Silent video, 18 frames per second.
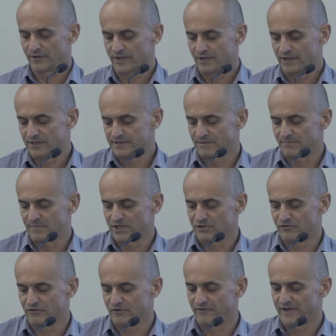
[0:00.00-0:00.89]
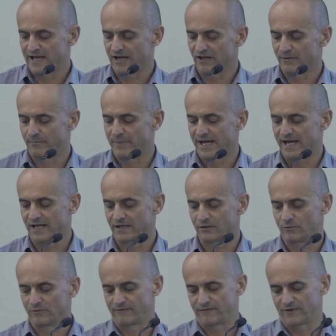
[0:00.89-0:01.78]
is a measure of how the powder
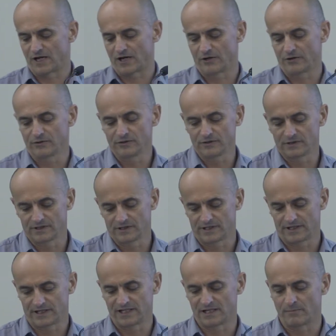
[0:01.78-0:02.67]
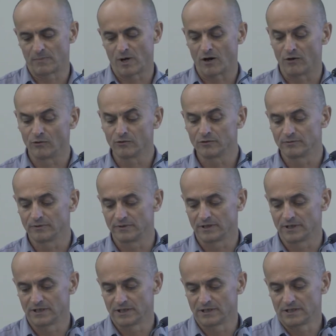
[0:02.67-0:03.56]
will flow in the mould
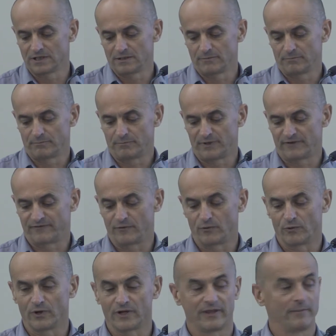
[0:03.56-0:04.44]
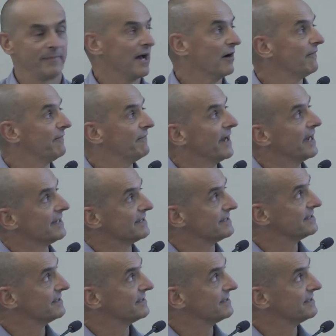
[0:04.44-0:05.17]
before the melt phase.